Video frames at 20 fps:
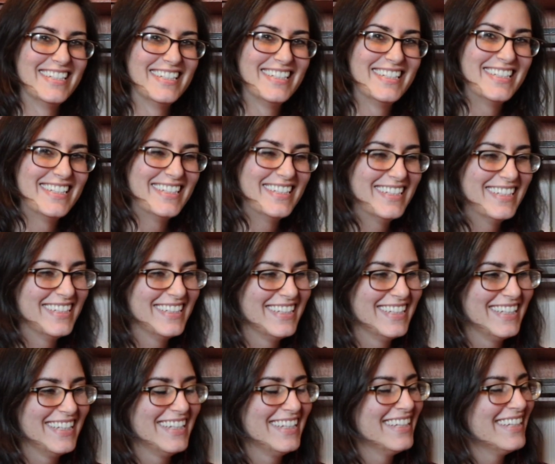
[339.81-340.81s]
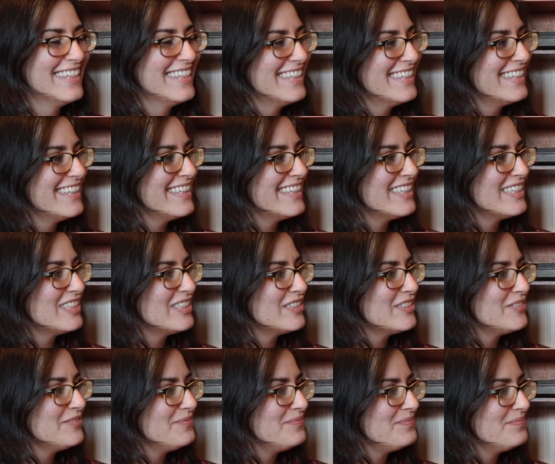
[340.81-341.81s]

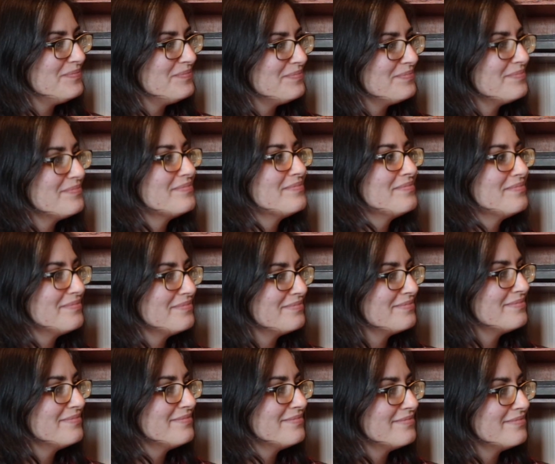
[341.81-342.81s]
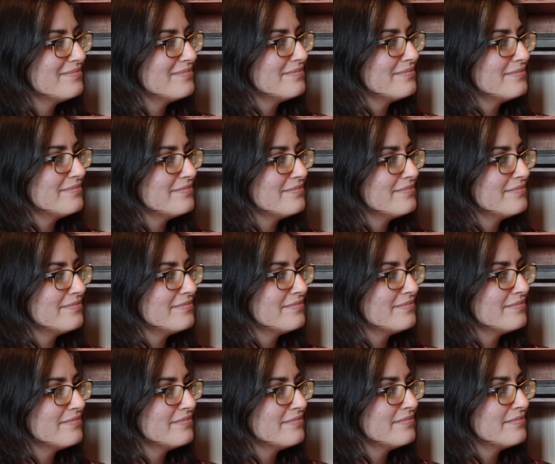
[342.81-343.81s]

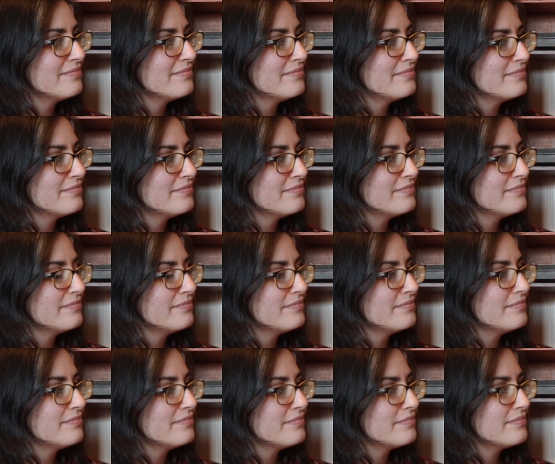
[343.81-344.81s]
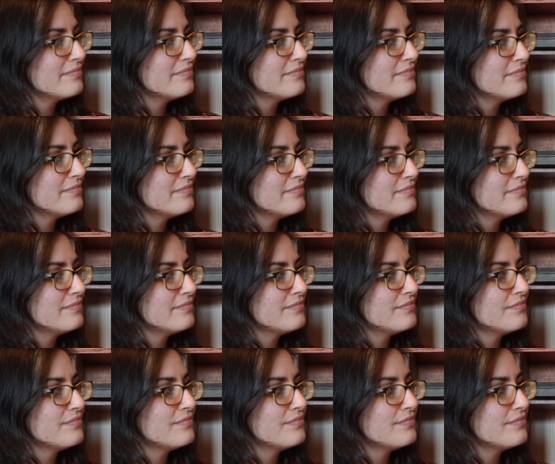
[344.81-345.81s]

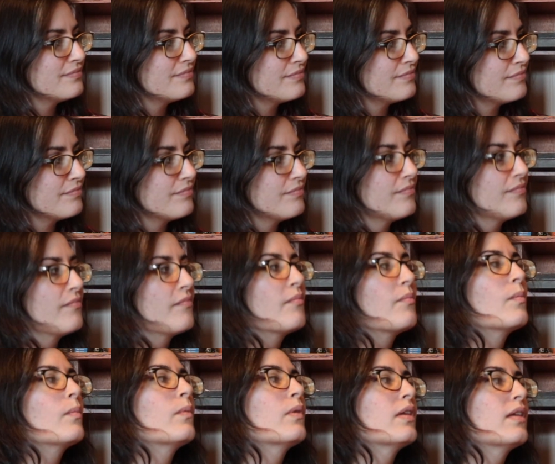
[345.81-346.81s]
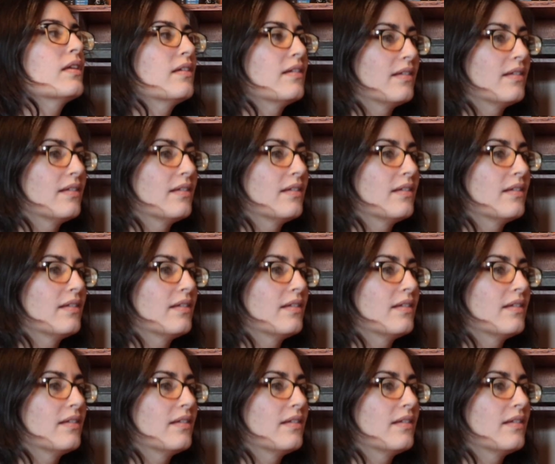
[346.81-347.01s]
(not speaking)